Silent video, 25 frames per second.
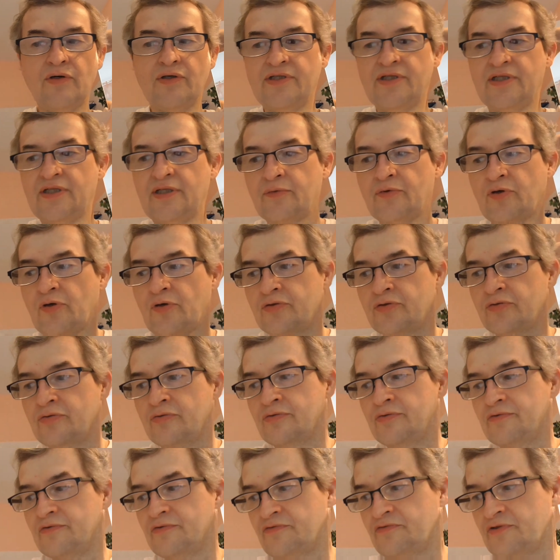and then I'm going
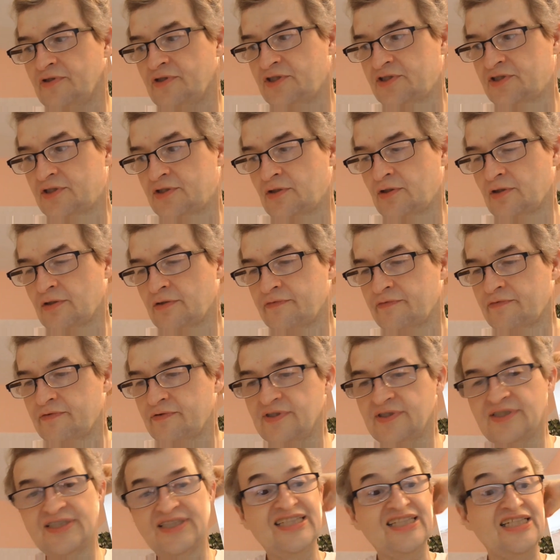to finish it off.
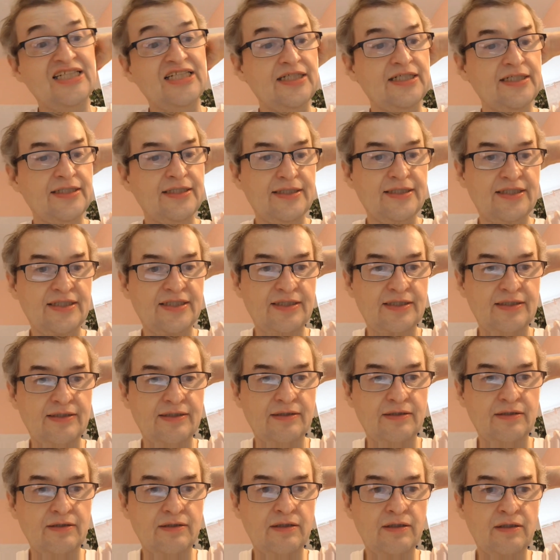
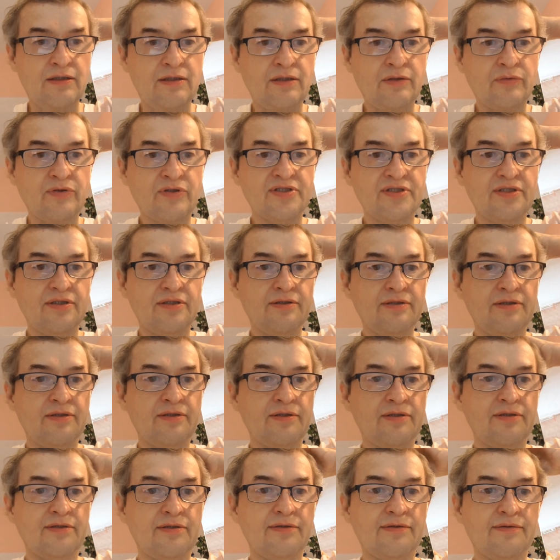And that was it,
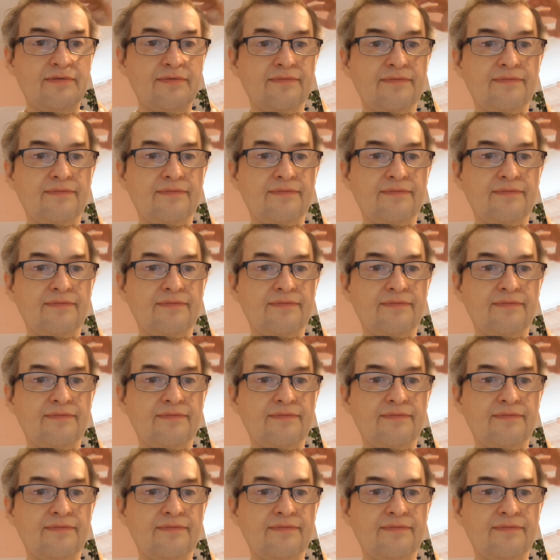yes.